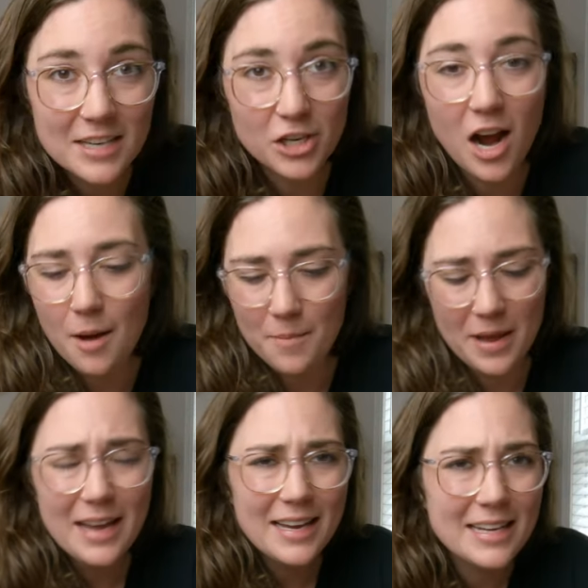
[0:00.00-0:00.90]
that
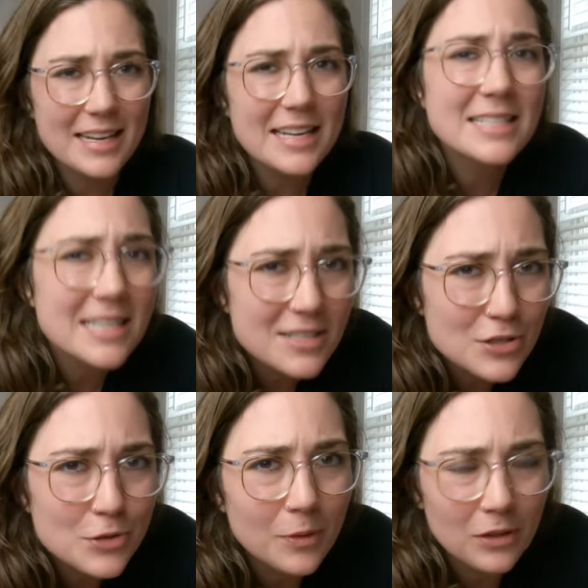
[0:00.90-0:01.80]
job. It isn't
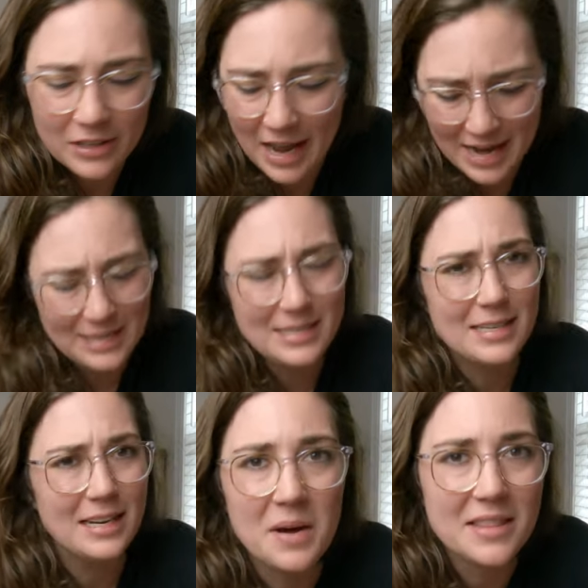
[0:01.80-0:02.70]
super
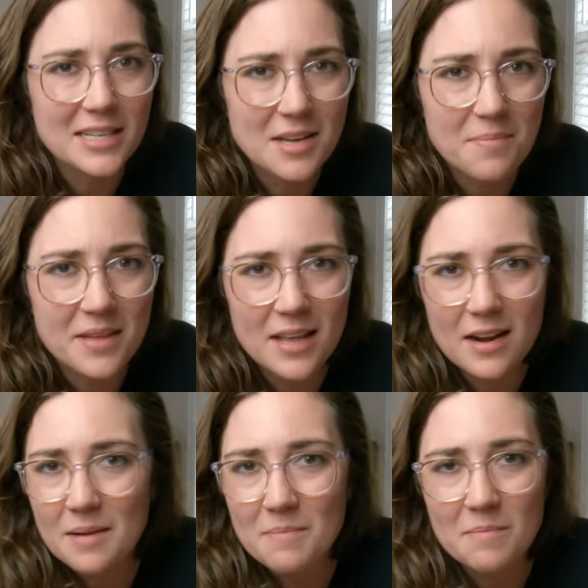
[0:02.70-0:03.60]
light, but that's something
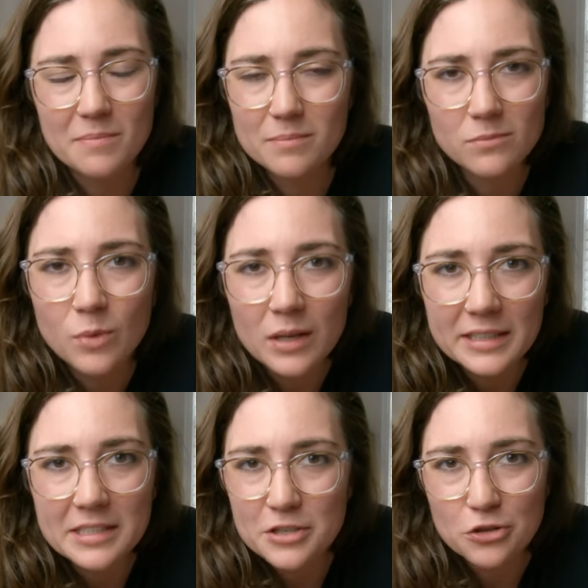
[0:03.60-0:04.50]
that I'm
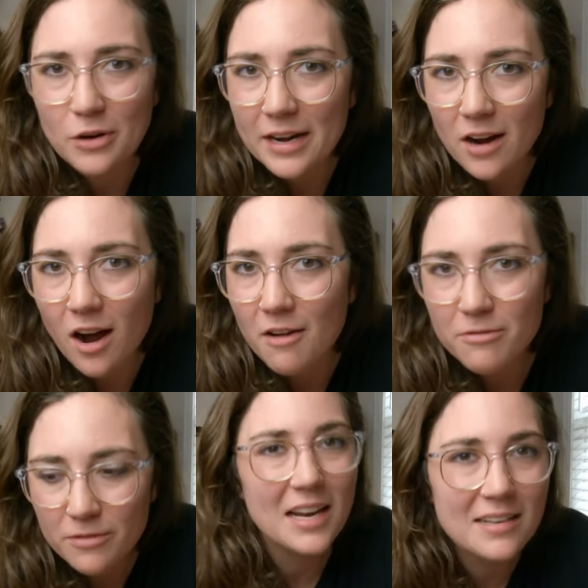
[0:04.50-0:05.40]
willing to trade
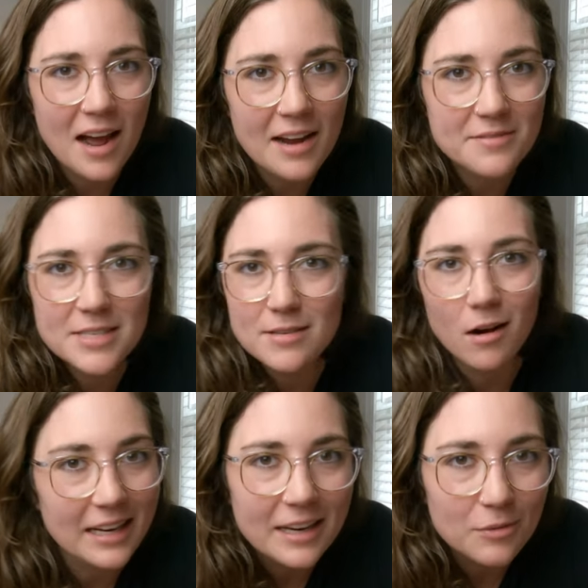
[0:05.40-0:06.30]
off. Knives
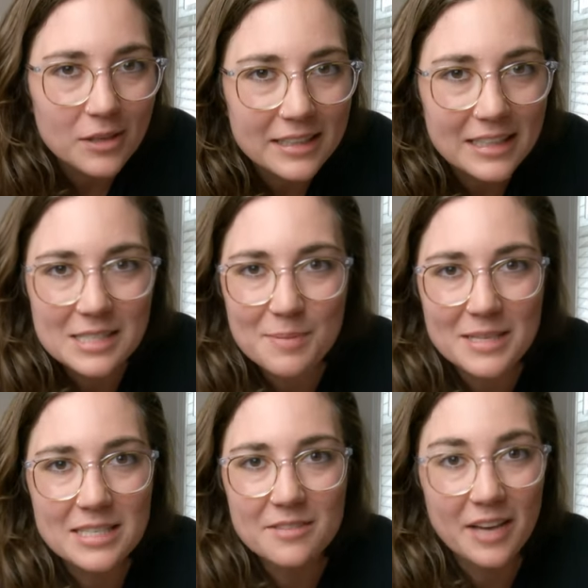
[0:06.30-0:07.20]
can get really
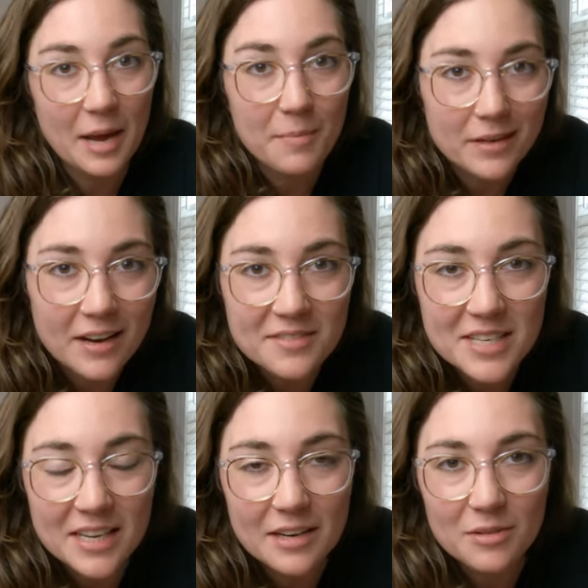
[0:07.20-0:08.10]
expensive. Camping knives
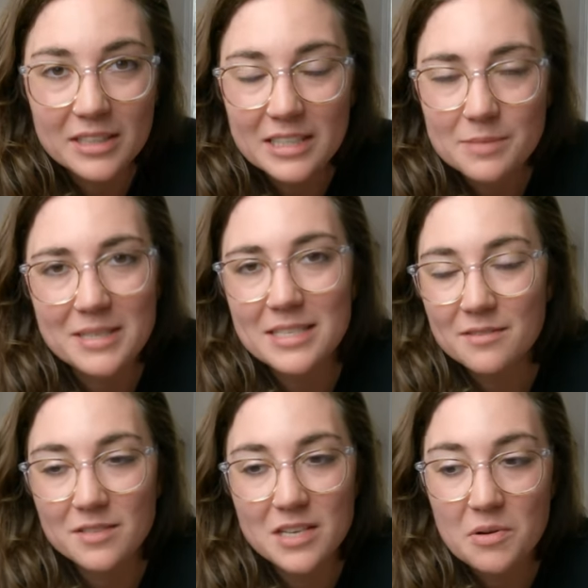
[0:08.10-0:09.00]
can get really
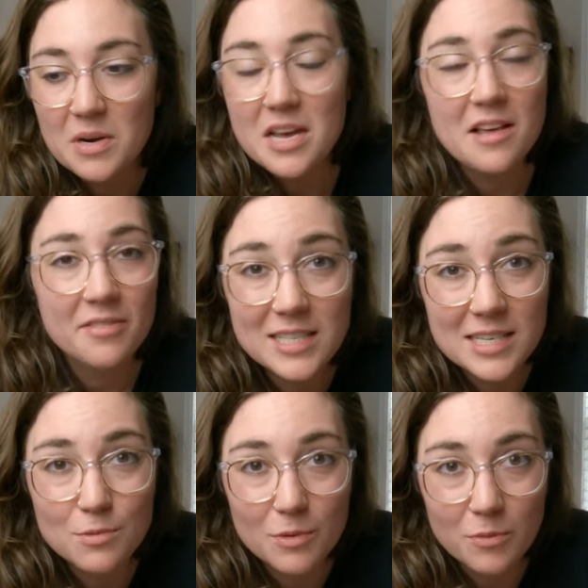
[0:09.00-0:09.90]
expensive. So
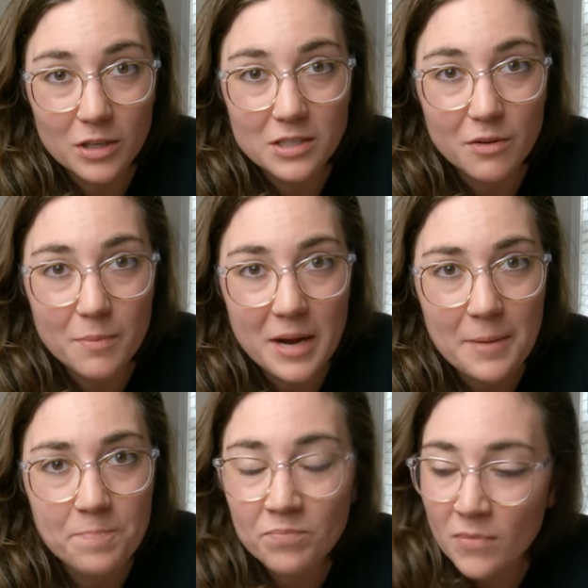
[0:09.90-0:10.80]
this is what works for
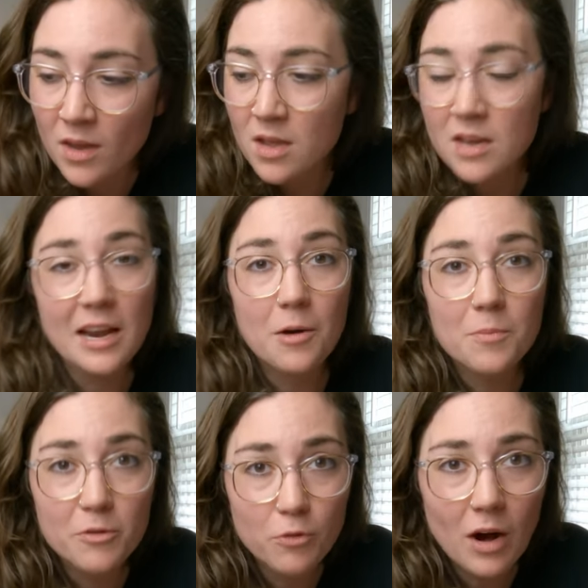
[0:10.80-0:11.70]
me.
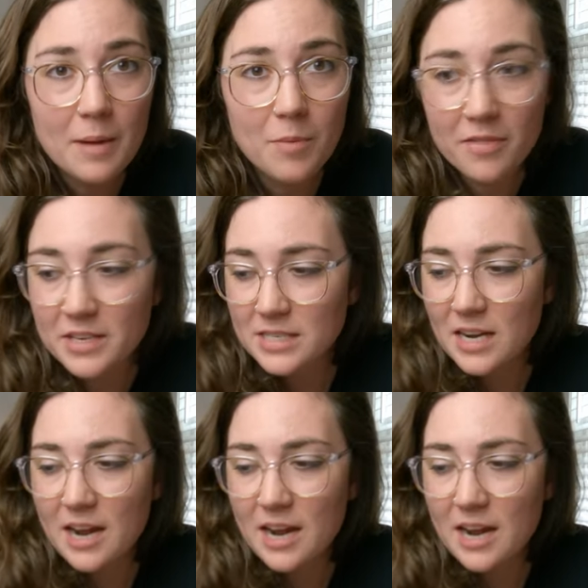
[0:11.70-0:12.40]
Now, before I bought this